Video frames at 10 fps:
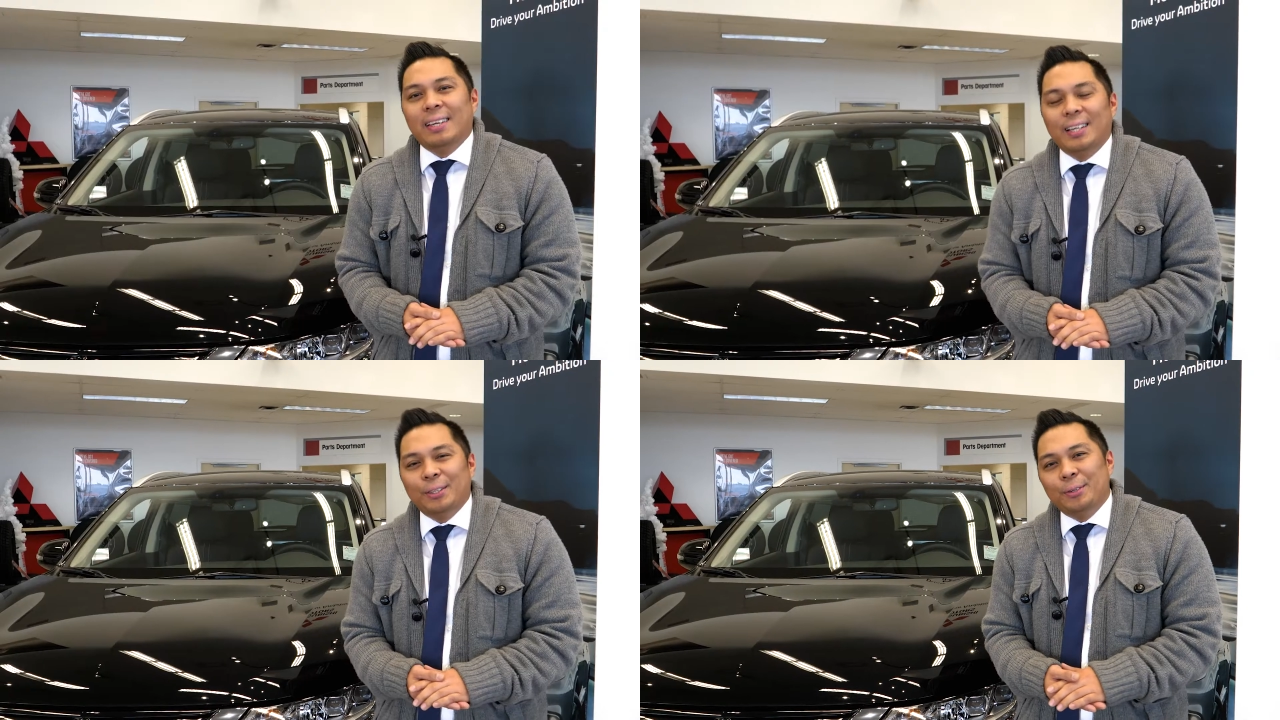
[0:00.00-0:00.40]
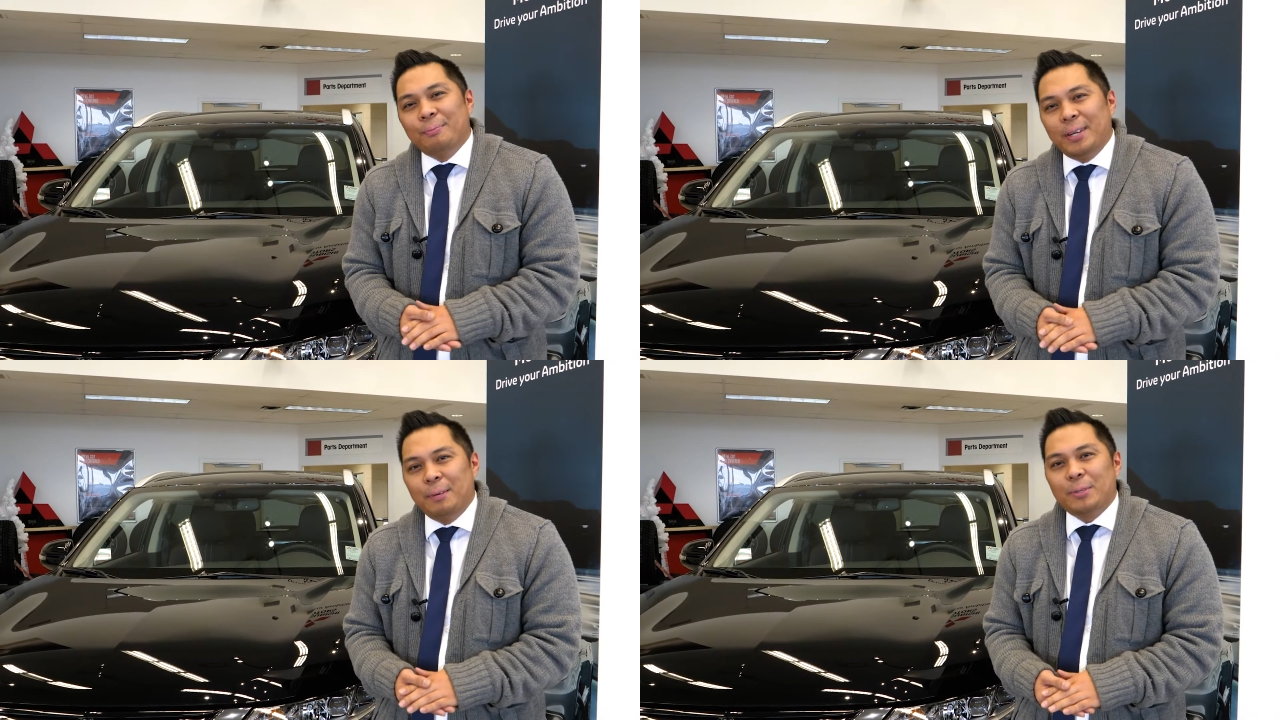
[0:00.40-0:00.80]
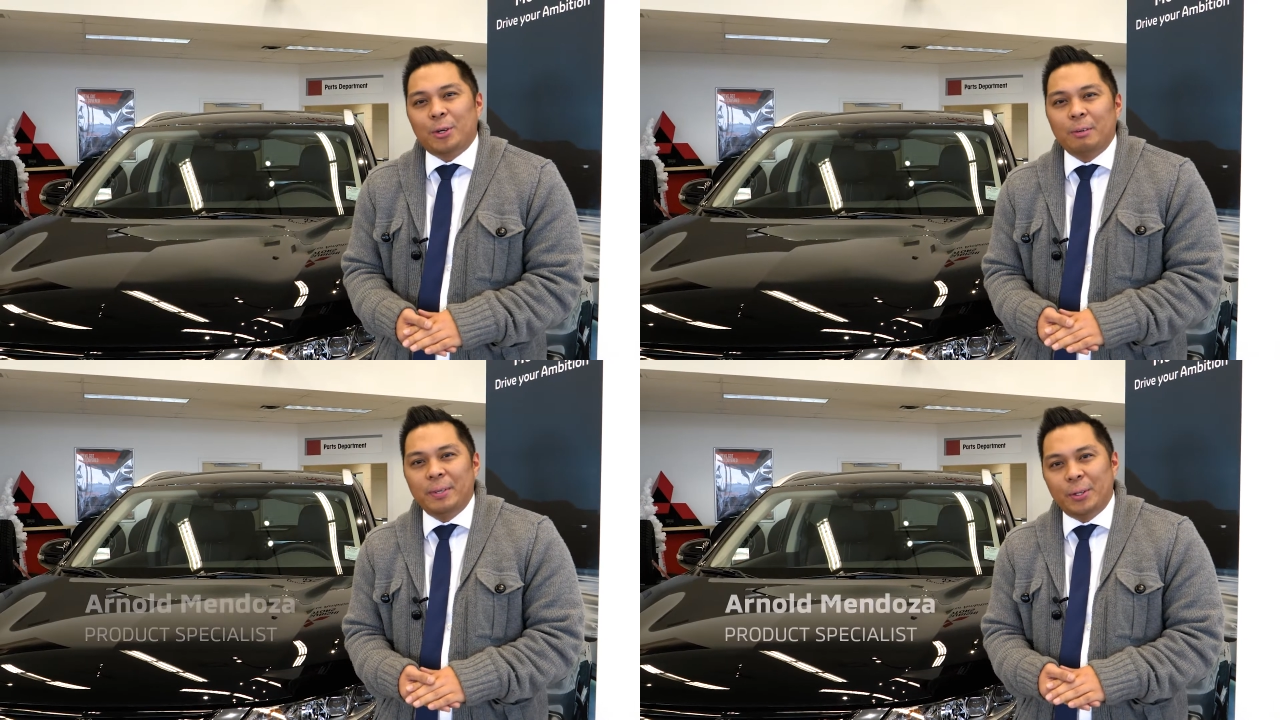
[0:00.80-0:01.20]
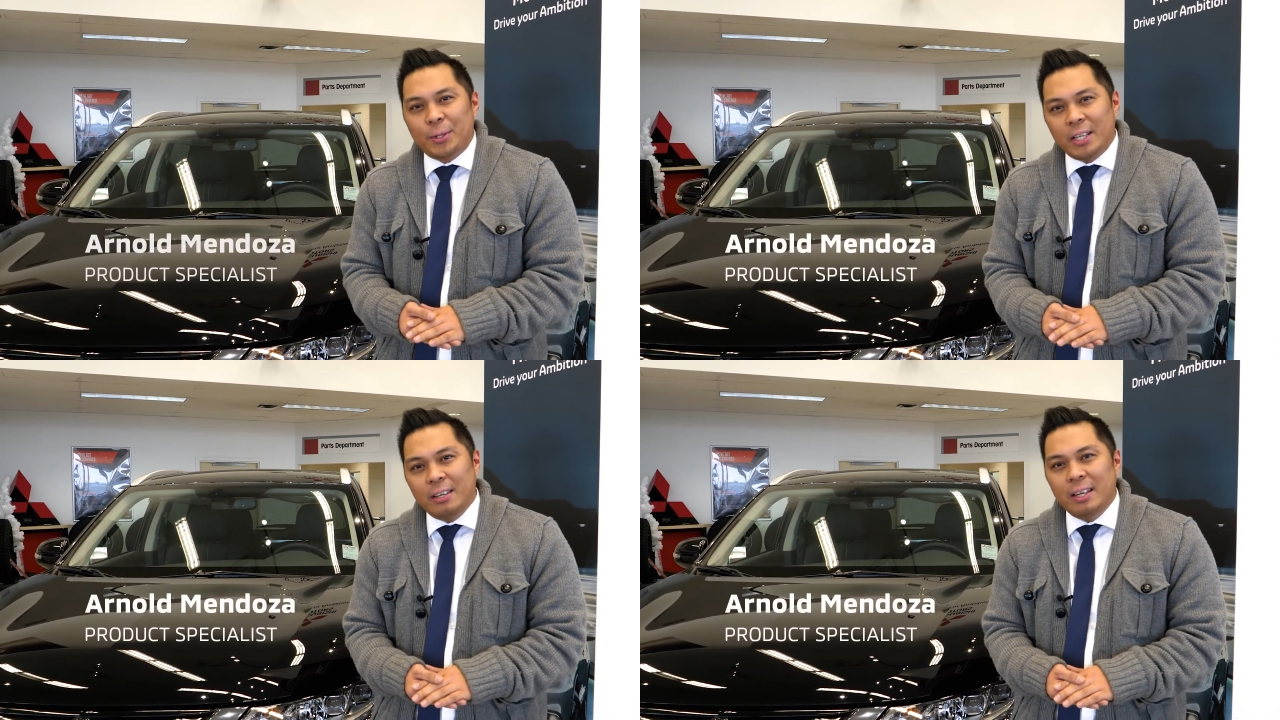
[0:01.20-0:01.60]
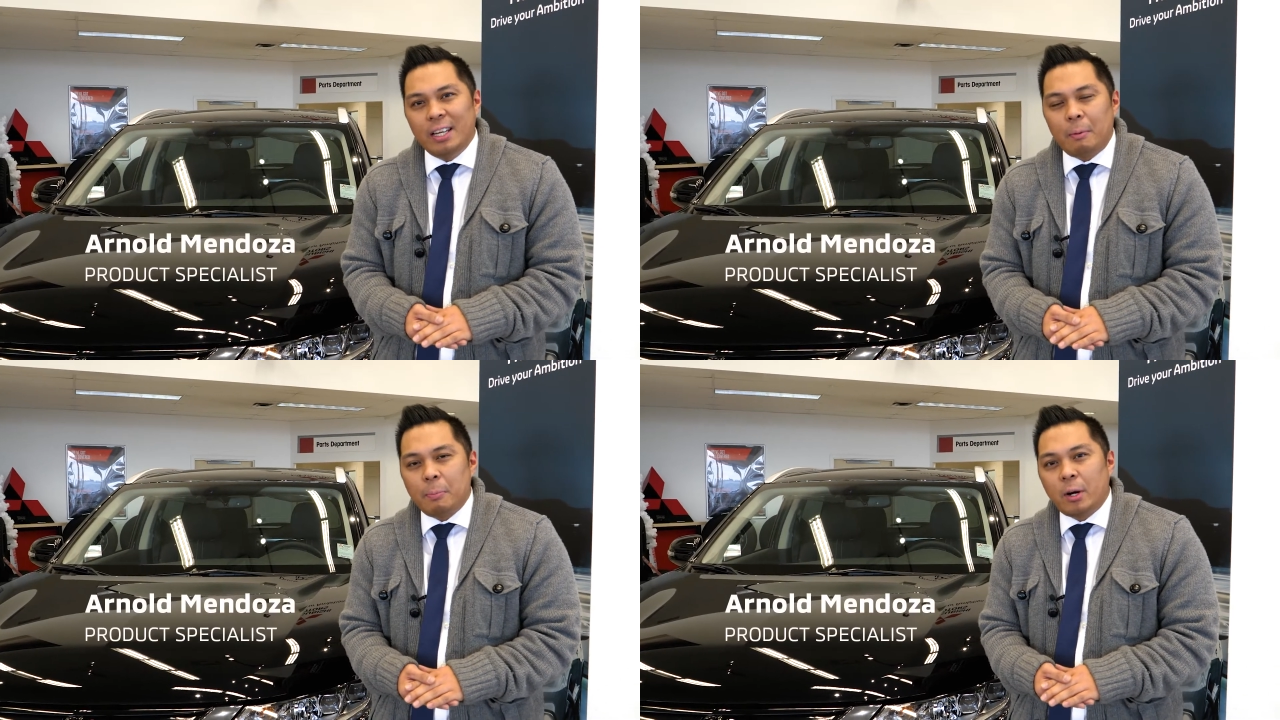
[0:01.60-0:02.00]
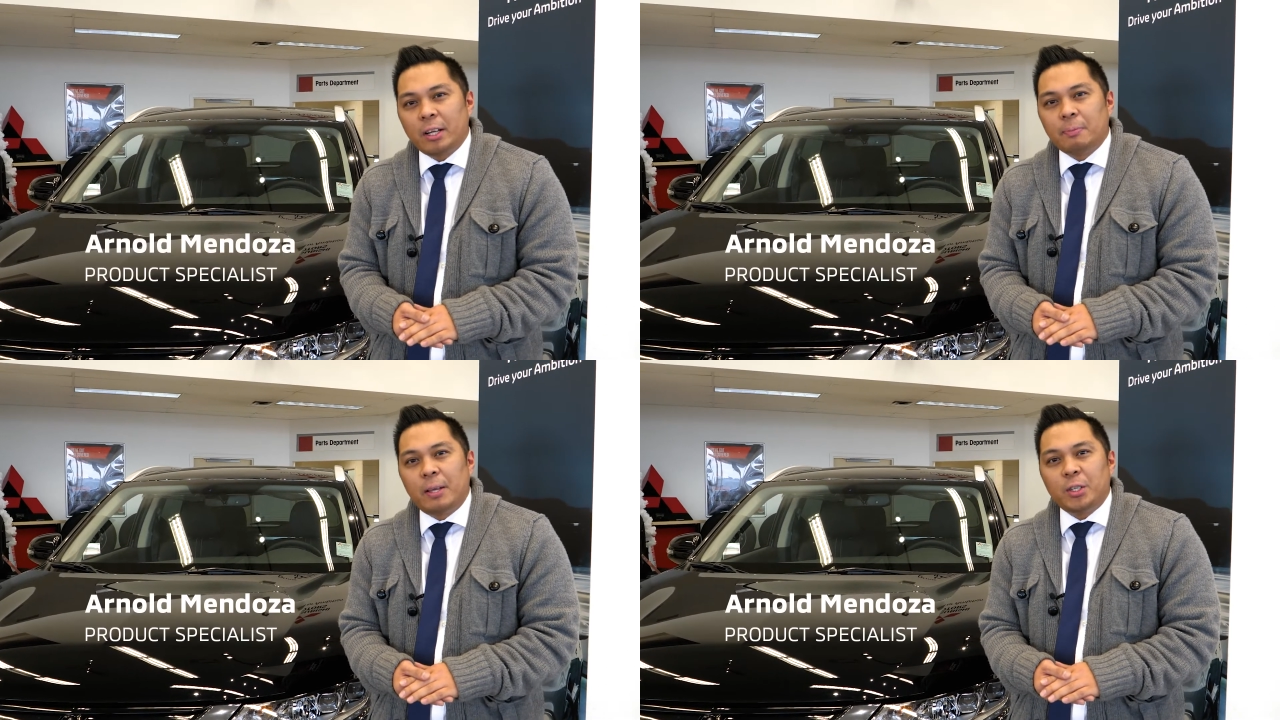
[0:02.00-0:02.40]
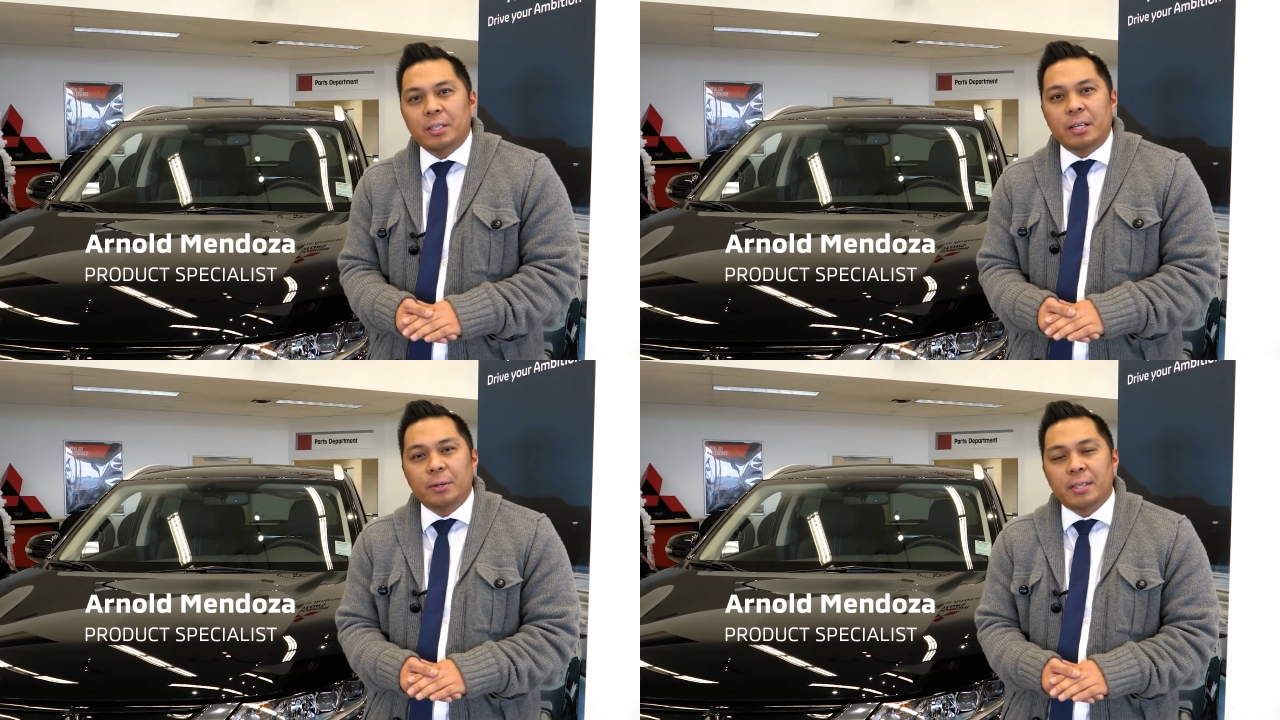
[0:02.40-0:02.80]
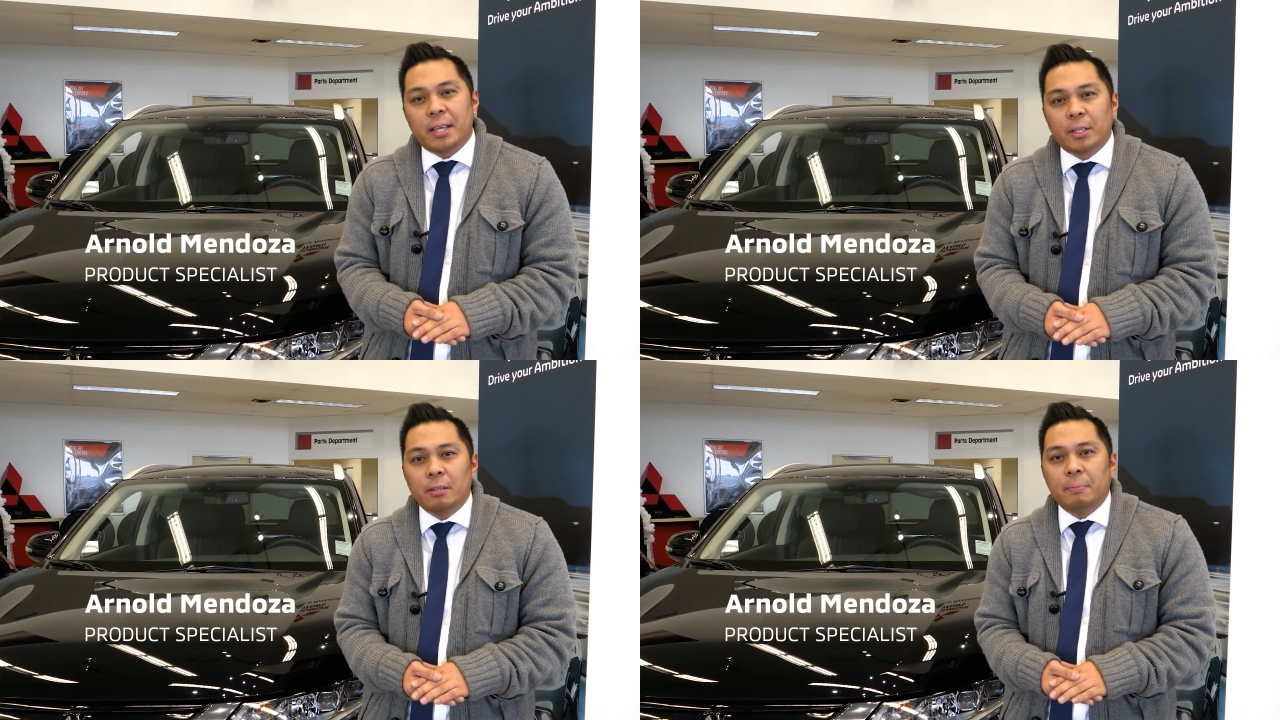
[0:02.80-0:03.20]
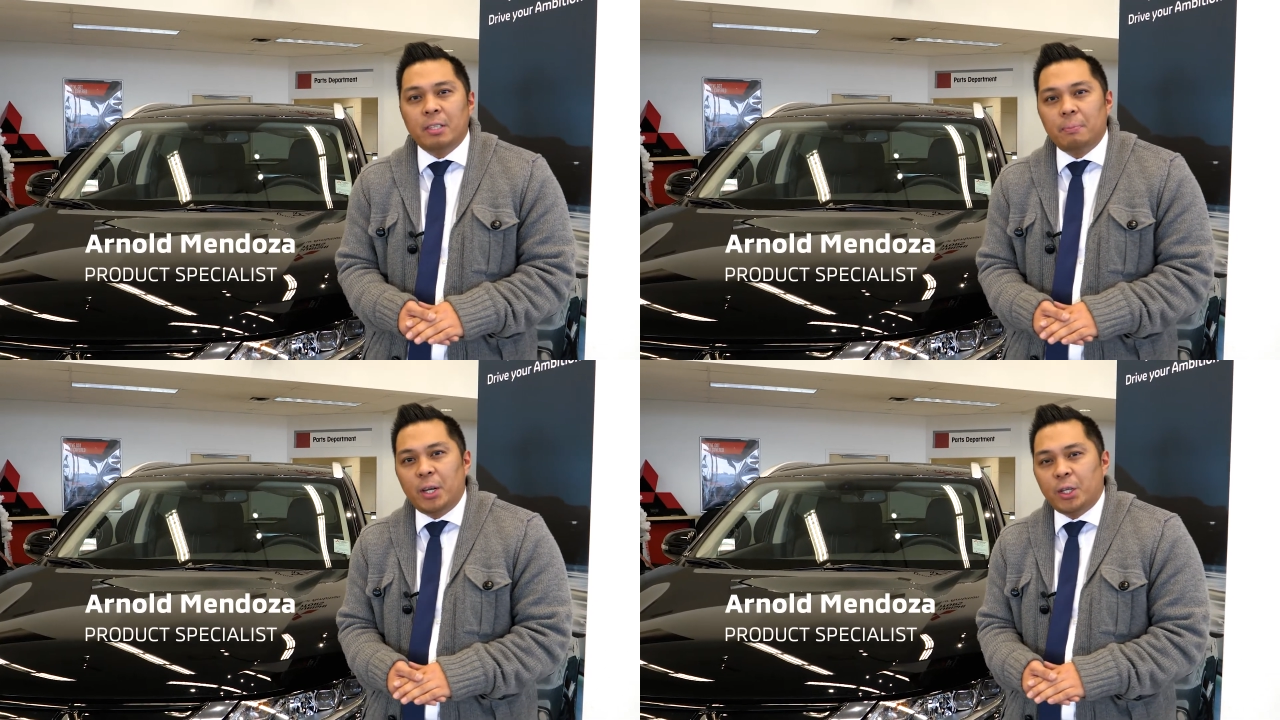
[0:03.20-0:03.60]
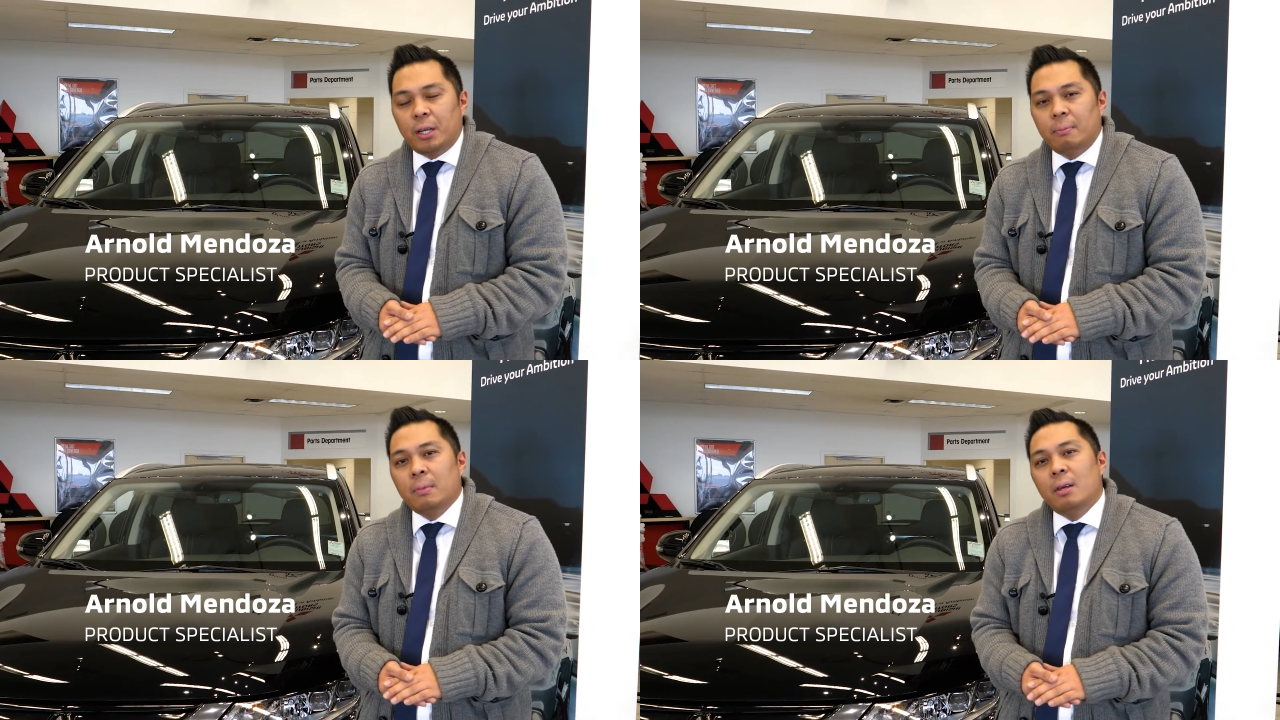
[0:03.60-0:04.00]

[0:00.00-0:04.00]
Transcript: Hello, my name is Arnold Mendoza and I'm a product specialist here at Saskatoon Mitsubishi.